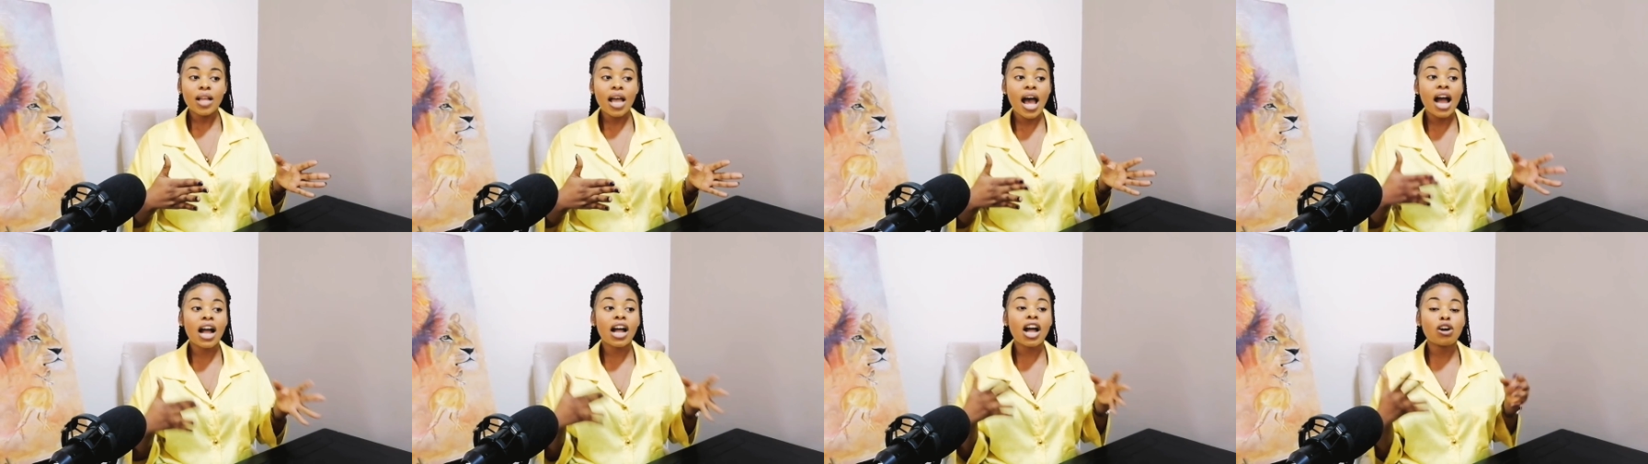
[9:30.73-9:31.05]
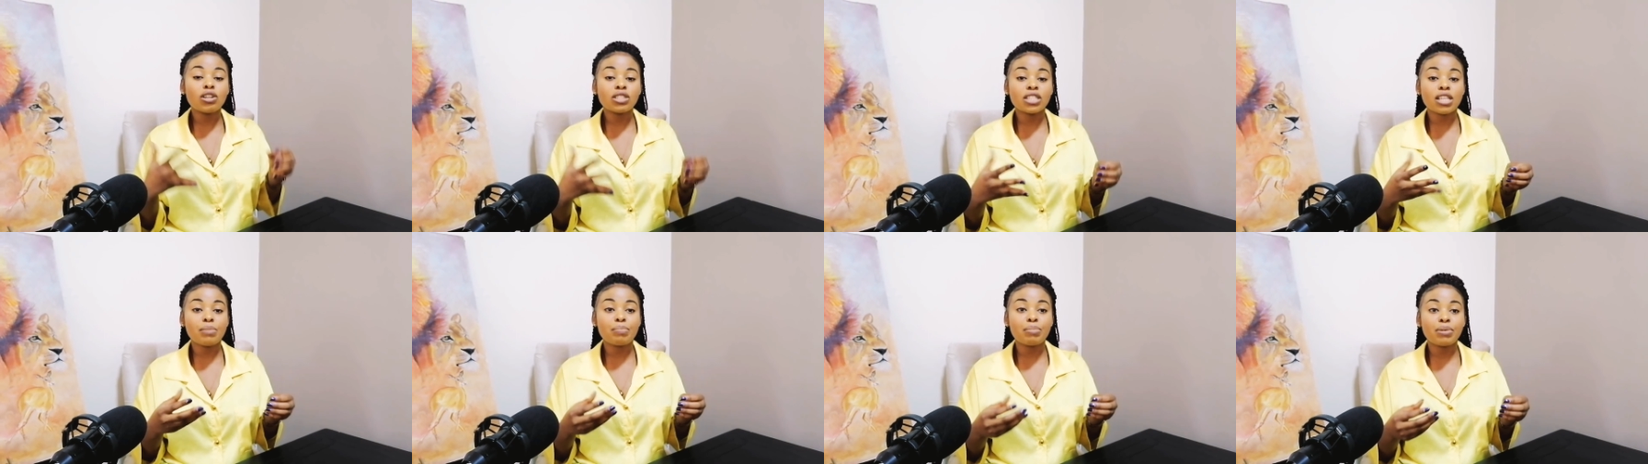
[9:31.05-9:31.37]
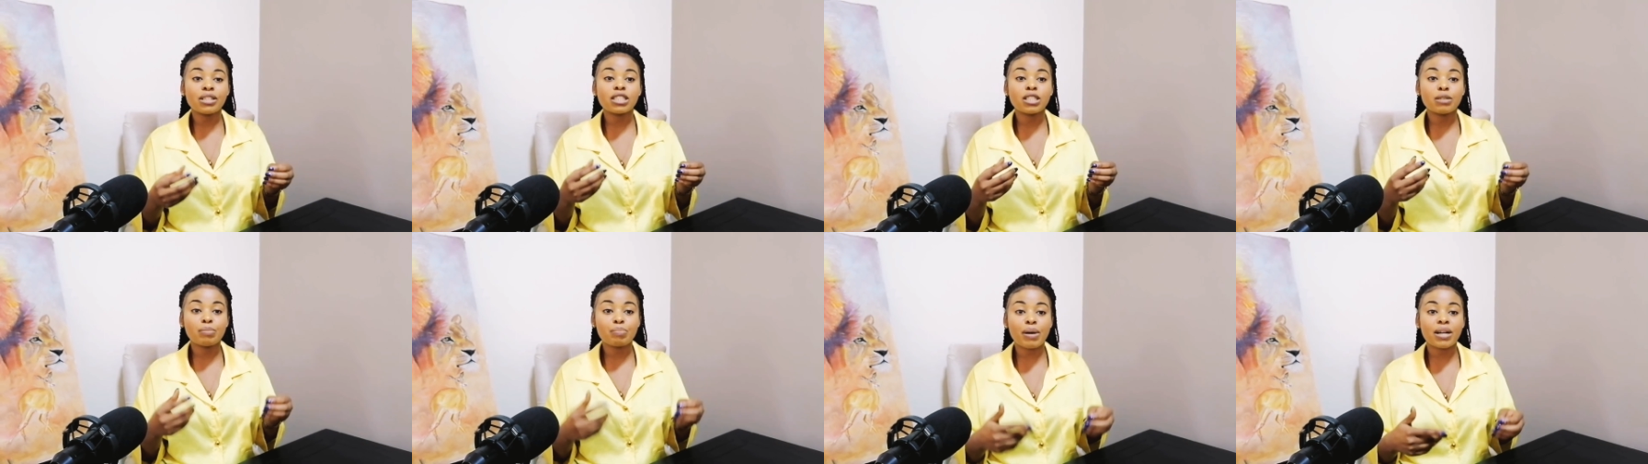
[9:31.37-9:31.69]

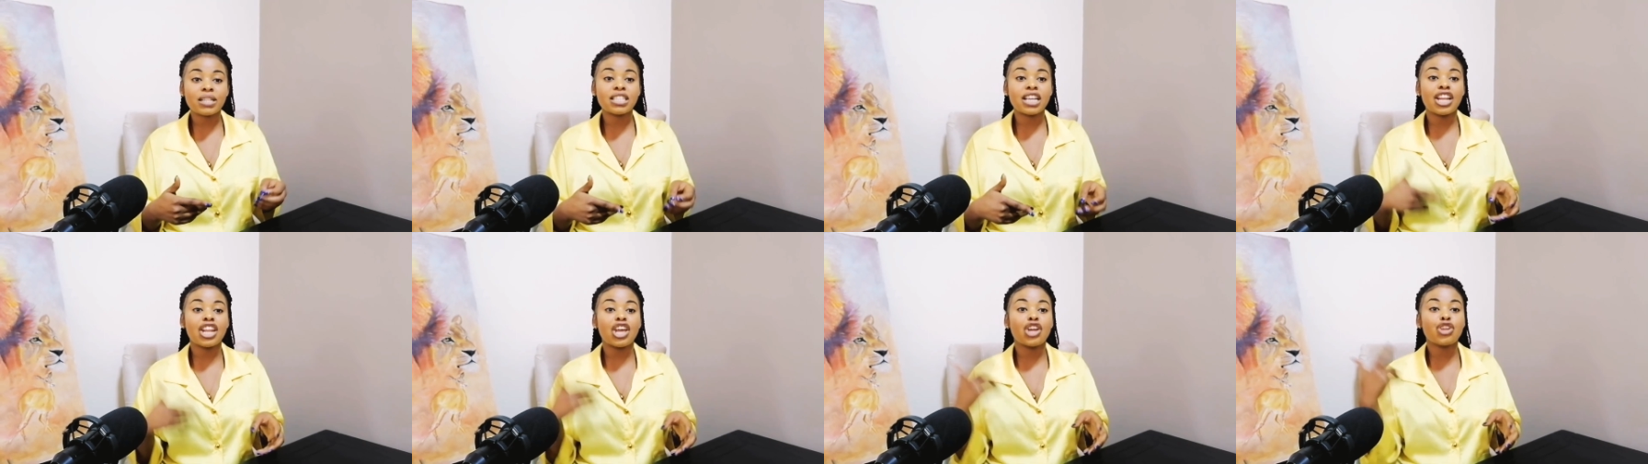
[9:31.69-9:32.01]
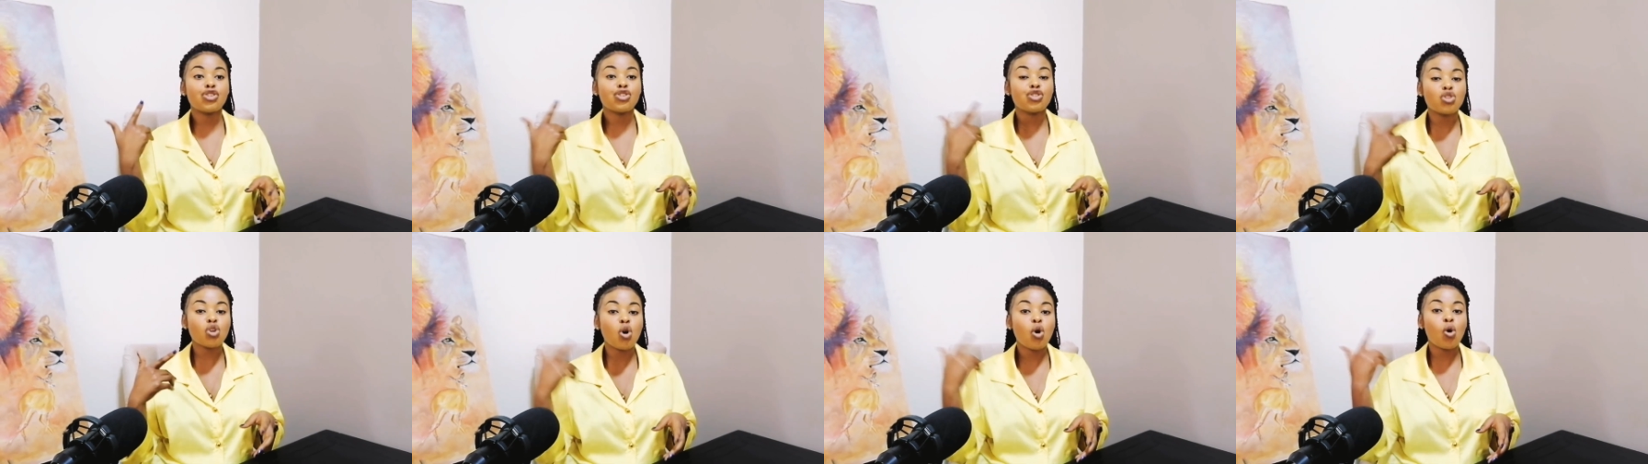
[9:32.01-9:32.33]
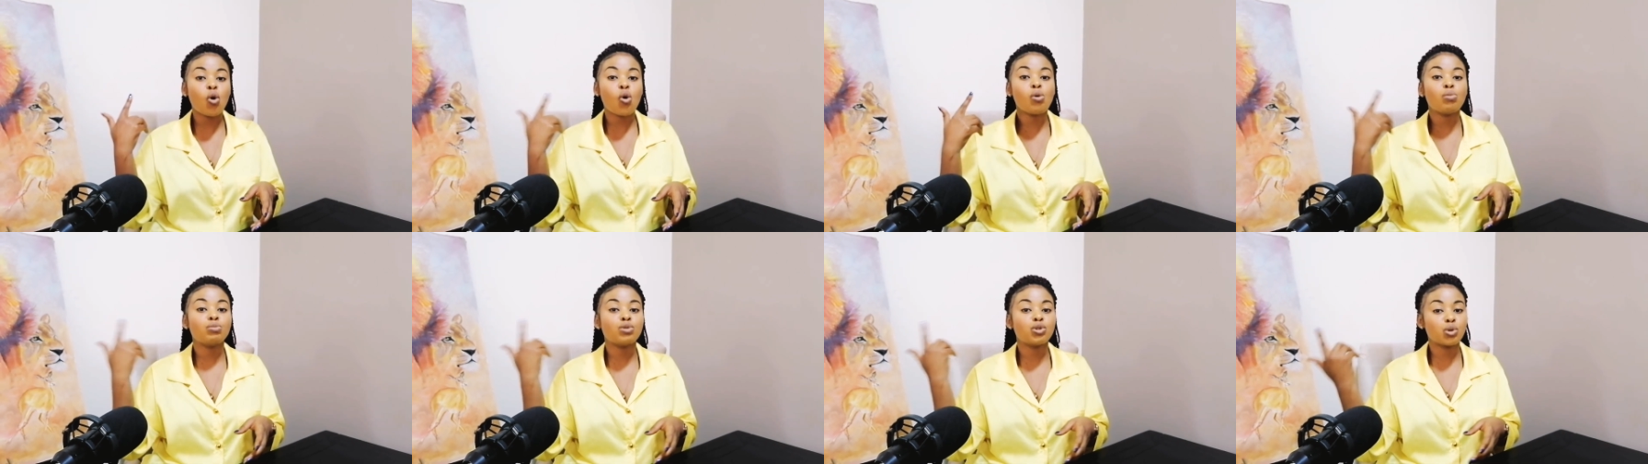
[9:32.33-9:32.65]
accountability partner, you
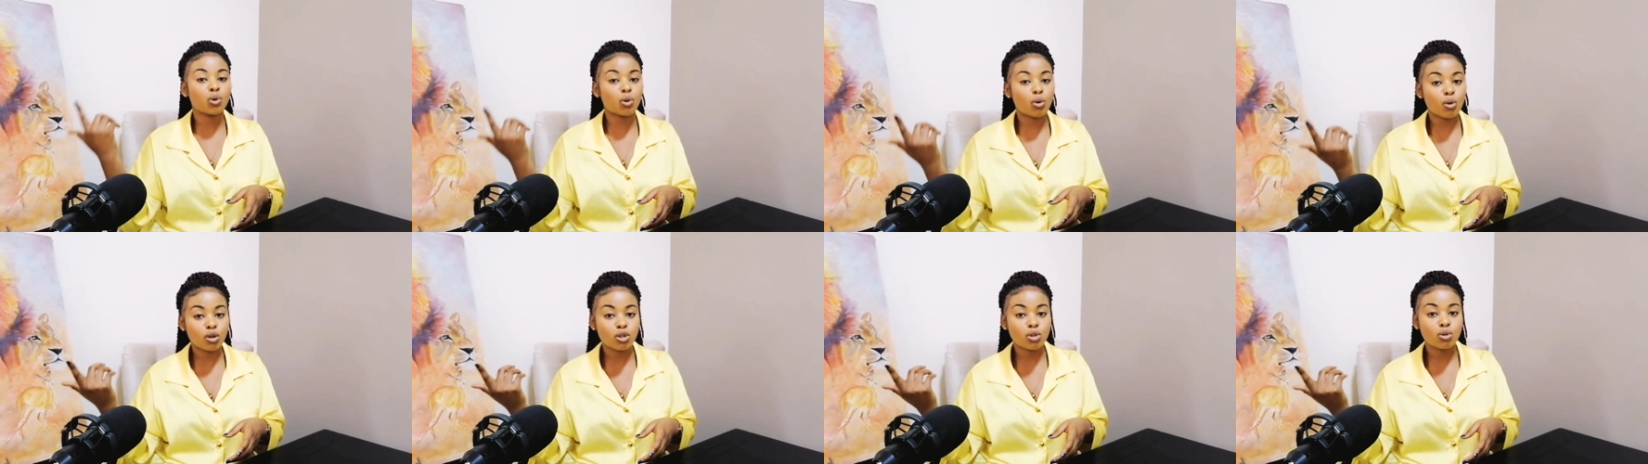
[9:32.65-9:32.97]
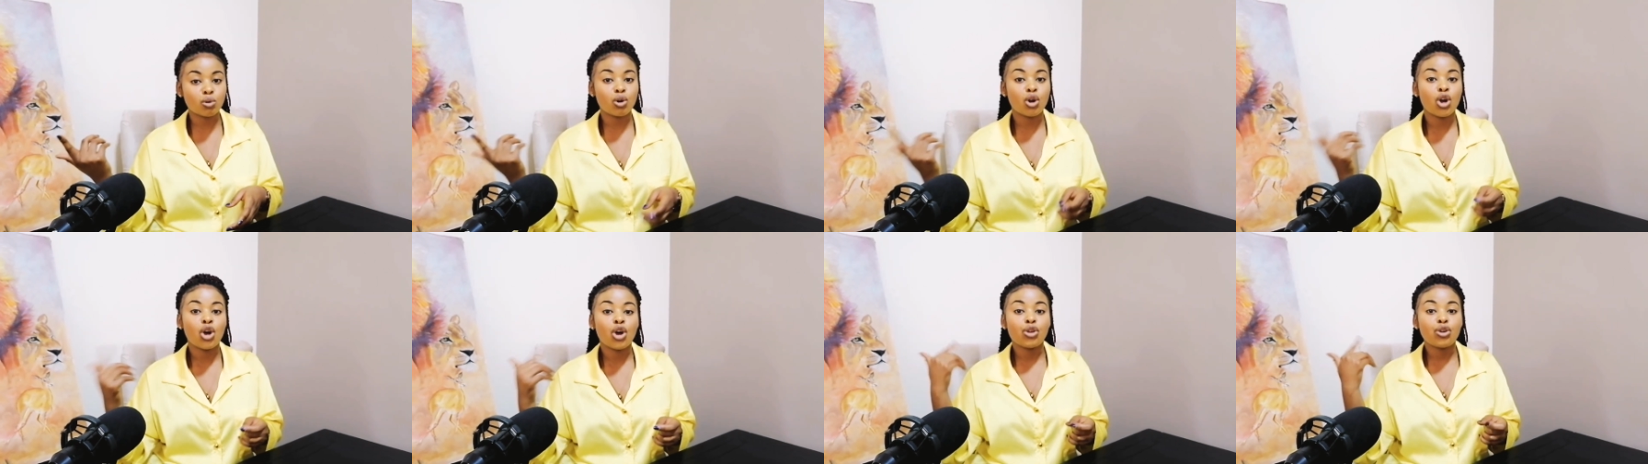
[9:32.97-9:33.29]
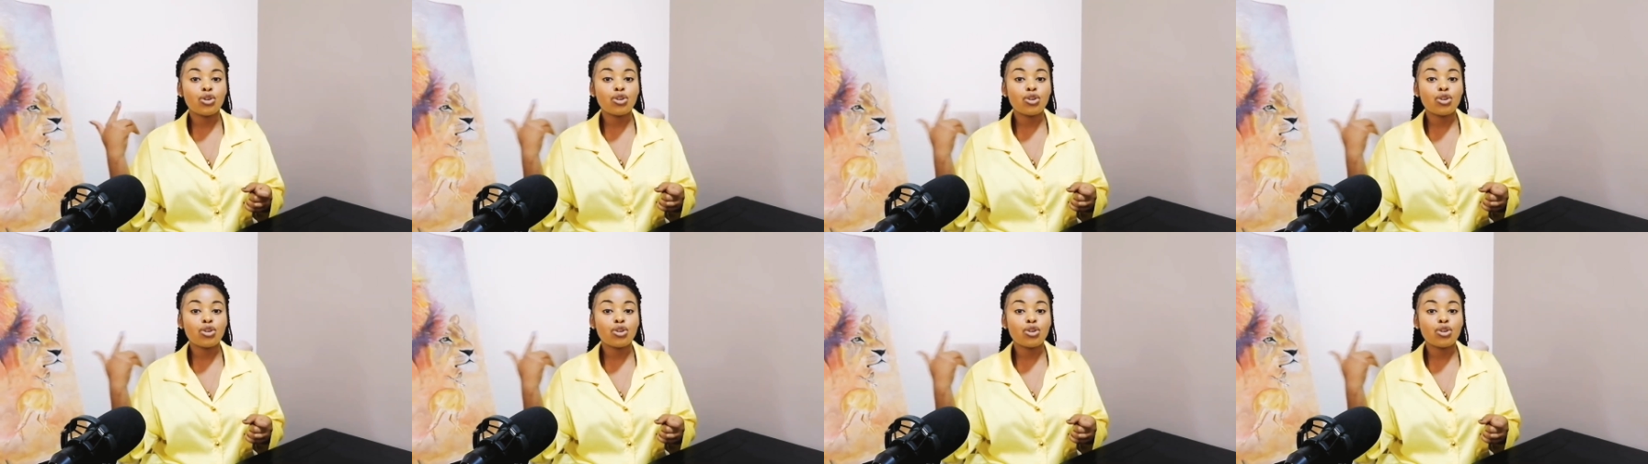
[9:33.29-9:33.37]
know who to go to.